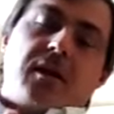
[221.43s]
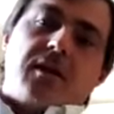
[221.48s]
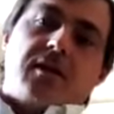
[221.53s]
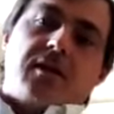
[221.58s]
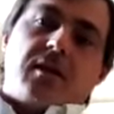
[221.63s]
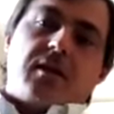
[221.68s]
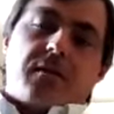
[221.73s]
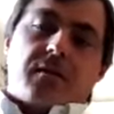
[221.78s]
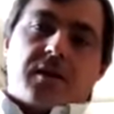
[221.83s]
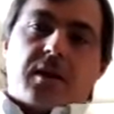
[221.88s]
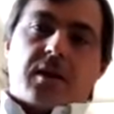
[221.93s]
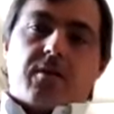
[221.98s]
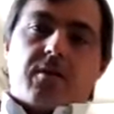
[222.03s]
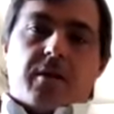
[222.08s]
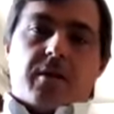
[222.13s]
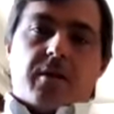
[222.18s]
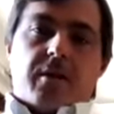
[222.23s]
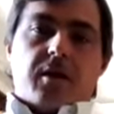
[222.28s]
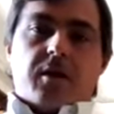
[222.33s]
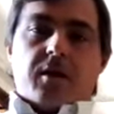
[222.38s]
and obviously with
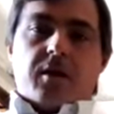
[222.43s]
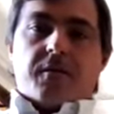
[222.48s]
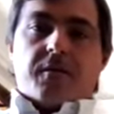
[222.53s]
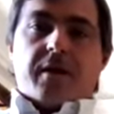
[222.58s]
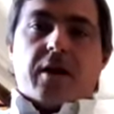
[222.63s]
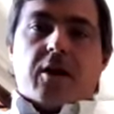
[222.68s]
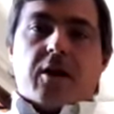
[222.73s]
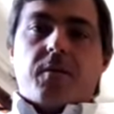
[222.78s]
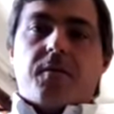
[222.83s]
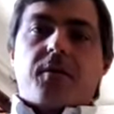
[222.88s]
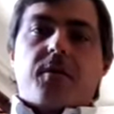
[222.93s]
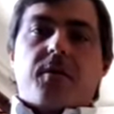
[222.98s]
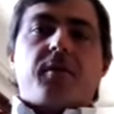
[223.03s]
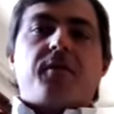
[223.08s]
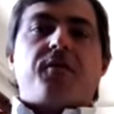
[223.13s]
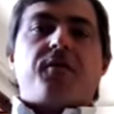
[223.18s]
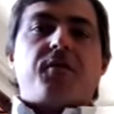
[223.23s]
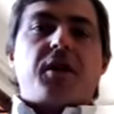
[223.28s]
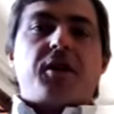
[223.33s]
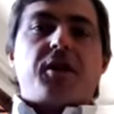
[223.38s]
a lot of help from the
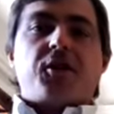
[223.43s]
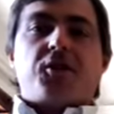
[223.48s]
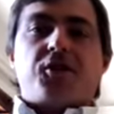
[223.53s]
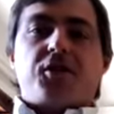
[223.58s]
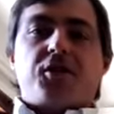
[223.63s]
French,